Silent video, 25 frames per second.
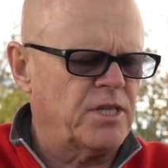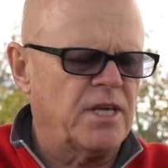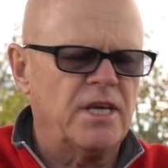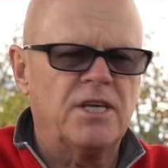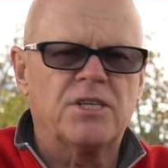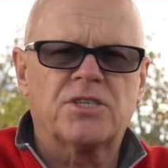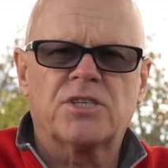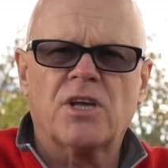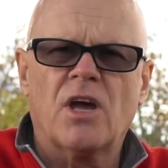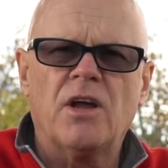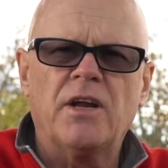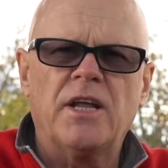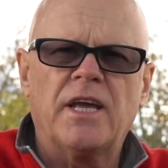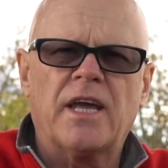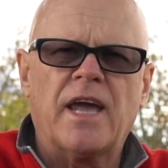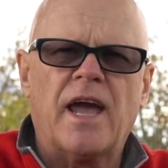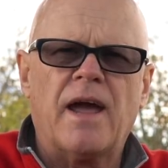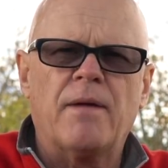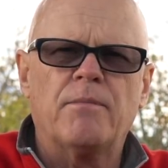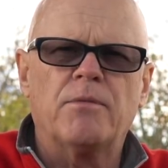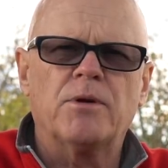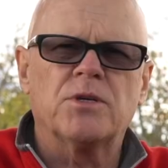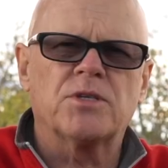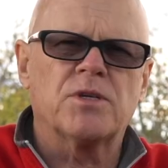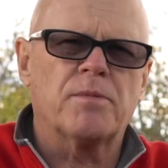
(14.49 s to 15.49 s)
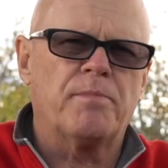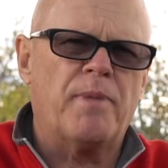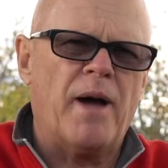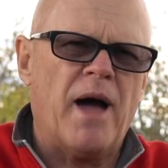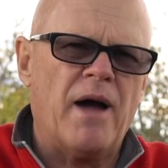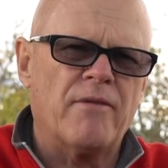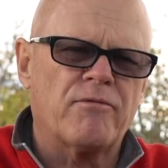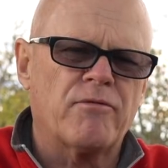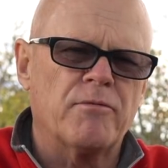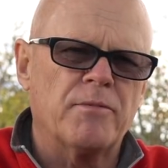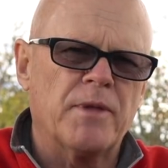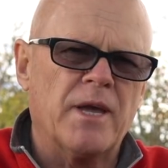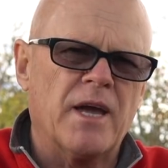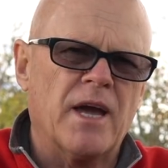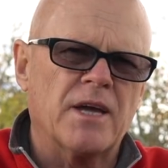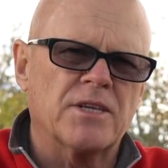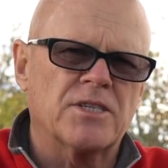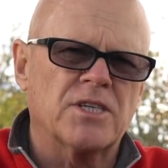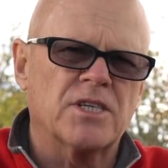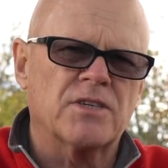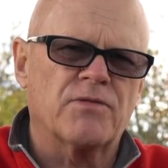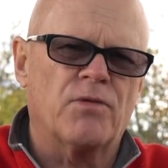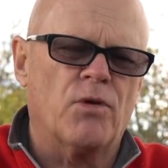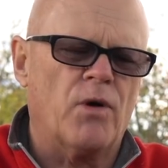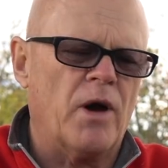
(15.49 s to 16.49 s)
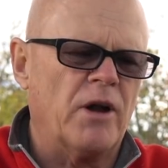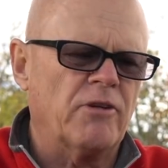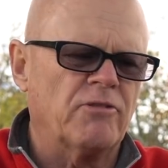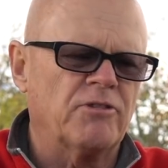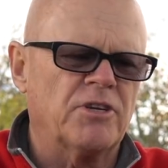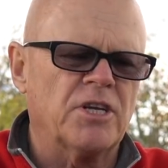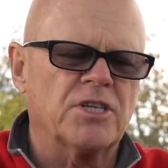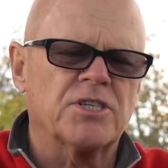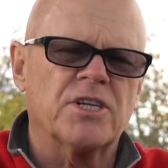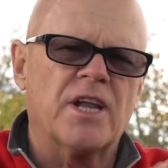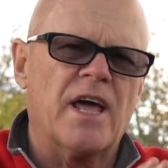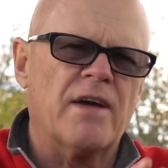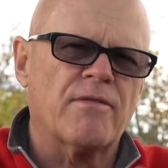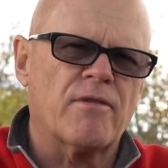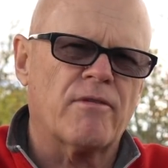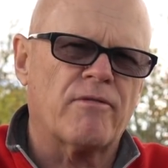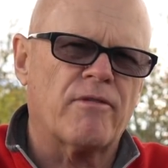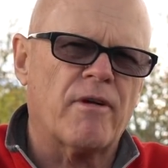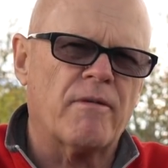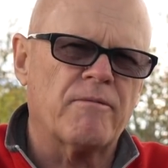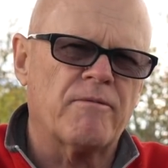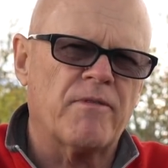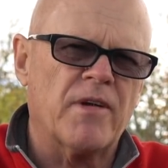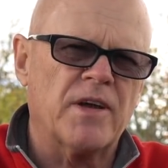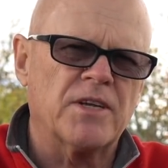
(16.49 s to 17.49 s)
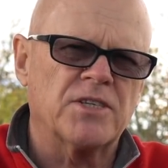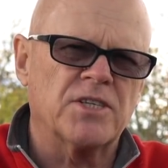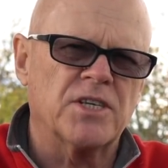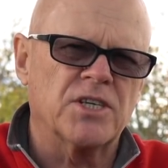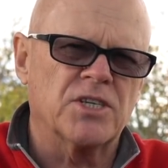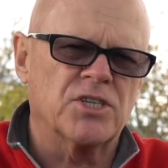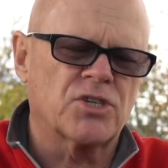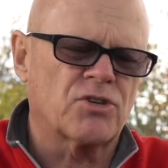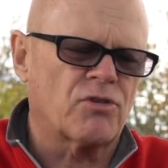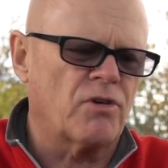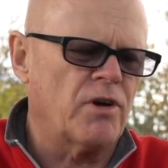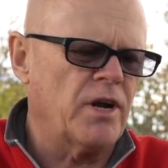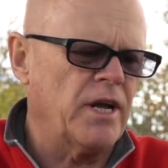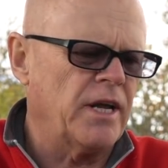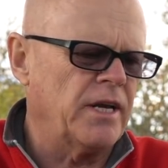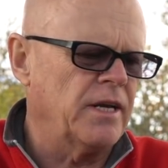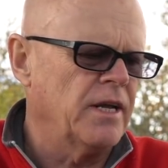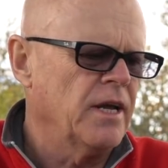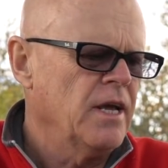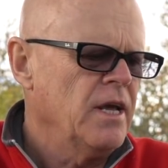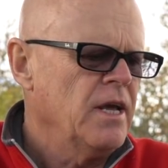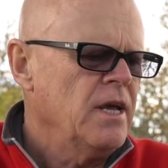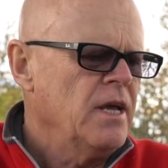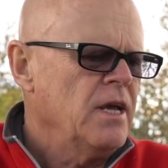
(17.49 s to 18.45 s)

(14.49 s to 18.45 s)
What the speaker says: the Sony cameras, apart from the a6400, doesn't have a front-facing screen.